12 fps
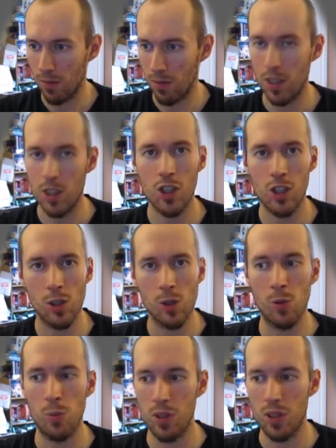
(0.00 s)
it just
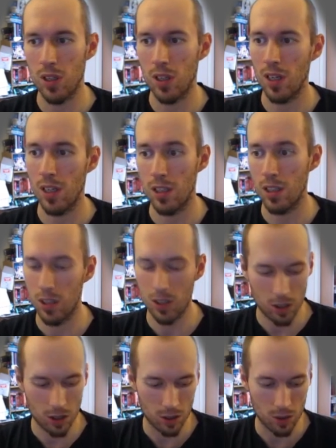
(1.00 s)
loops and it's
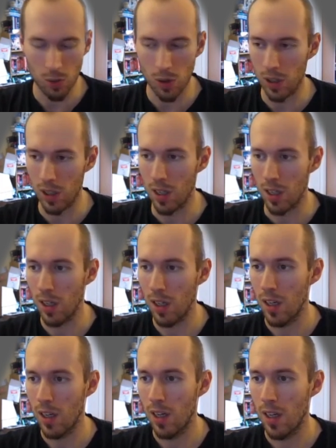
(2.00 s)
just working.
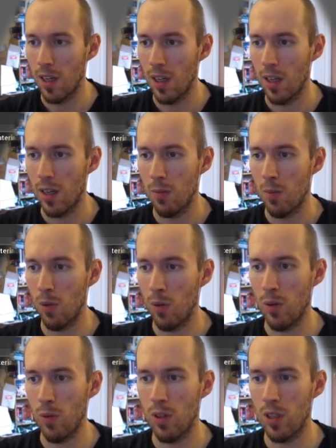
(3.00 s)
But
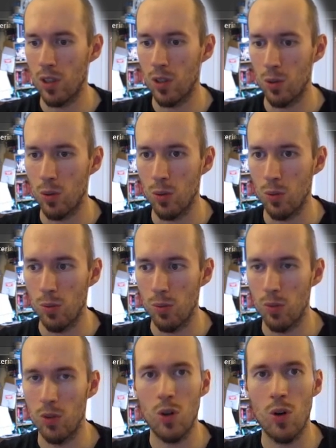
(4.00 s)
we wanted to
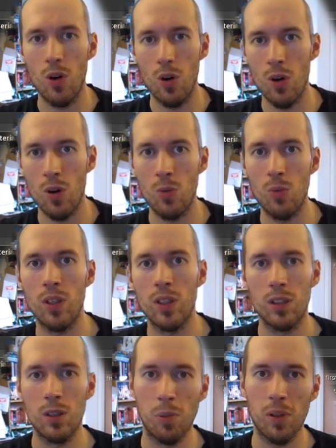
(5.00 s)
turn on
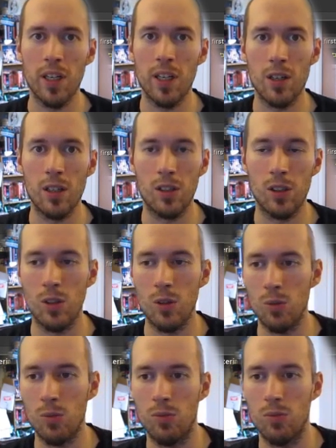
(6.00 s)
when the player, you
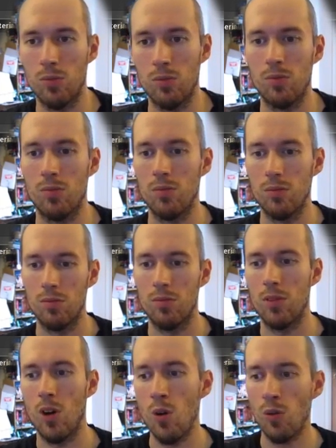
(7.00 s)
know,
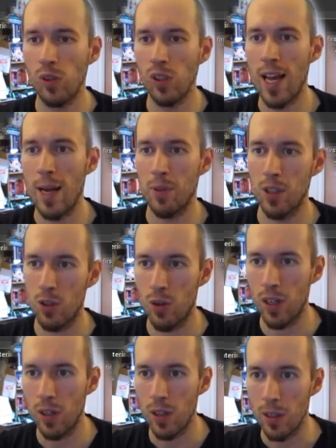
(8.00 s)
overlaps a
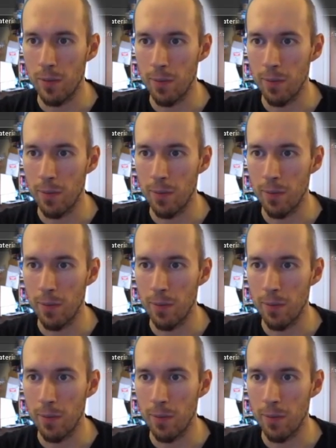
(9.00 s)
trigger.